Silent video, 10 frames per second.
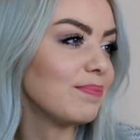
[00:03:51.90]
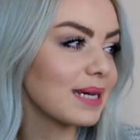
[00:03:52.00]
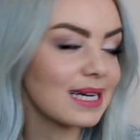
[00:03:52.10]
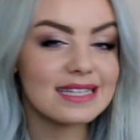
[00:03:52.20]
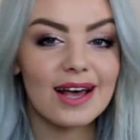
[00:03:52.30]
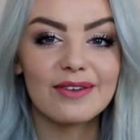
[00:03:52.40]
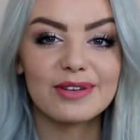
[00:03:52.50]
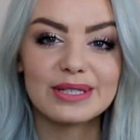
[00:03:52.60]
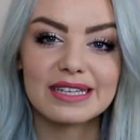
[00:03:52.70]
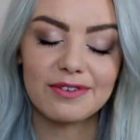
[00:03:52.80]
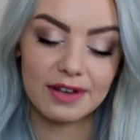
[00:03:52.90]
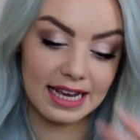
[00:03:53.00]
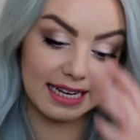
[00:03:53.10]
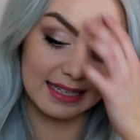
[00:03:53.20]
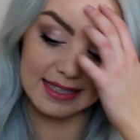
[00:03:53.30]
because I've used it for
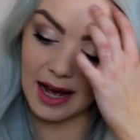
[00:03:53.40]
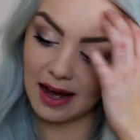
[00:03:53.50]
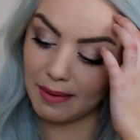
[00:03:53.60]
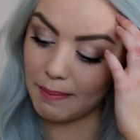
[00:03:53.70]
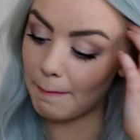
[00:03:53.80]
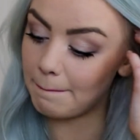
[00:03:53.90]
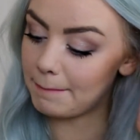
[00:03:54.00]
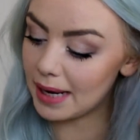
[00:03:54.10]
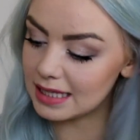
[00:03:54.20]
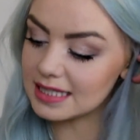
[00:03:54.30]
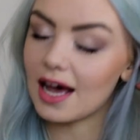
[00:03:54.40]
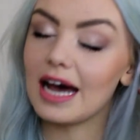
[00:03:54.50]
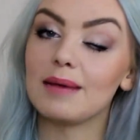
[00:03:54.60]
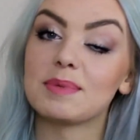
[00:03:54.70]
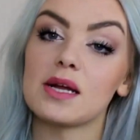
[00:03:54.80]
years, but
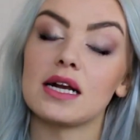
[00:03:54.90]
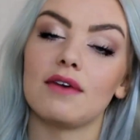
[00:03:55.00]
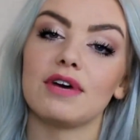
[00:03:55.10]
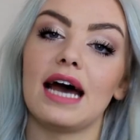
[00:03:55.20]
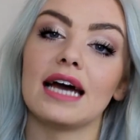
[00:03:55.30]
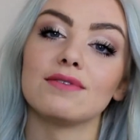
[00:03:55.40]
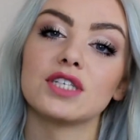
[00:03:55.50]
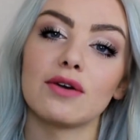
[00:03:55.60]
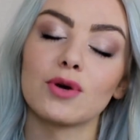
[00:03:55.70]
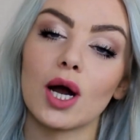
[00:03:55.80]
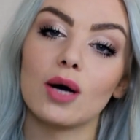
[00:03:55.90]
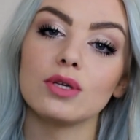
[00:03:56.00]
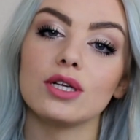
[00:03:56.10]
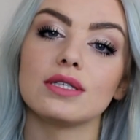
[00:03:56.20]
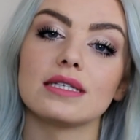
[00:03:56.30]
I absolutely love it, and if Cheryl
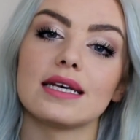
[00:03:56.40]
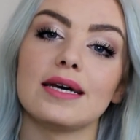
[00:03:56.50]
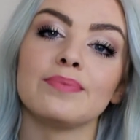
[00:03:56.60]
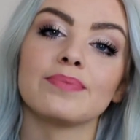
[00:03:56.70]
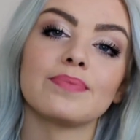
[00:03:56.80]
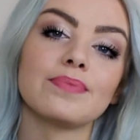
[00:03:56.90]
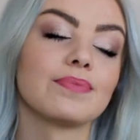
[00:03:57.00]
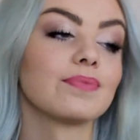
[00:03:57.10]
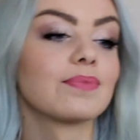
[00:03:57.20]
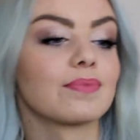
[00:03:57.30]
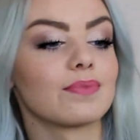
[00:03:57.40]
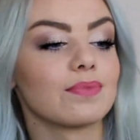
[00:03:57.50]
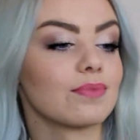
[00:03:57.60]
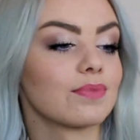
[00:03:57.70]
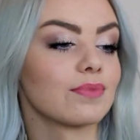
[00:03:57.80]
Cole uses it,
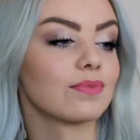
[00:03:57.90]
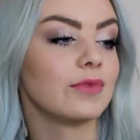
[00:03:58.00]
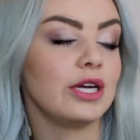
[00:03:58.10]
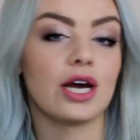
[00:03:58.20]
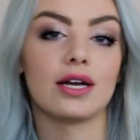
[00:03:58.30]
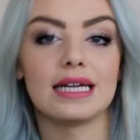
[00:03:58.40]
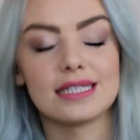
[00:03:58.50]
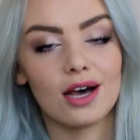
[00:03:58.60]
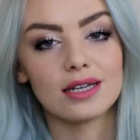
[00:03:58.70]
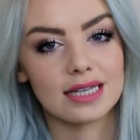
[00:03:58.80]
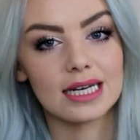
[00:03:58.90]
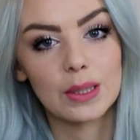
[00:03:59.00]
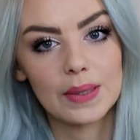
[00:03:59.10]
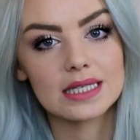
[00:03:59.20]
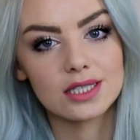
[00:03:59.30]
you don't need to ask any
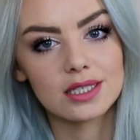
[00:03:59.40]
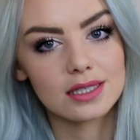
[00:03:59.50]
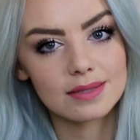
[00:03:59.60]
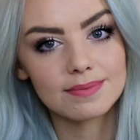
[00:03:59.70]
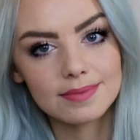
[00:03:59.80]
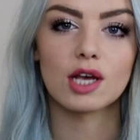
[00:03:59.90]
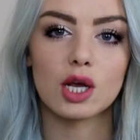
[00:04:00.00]
questions. So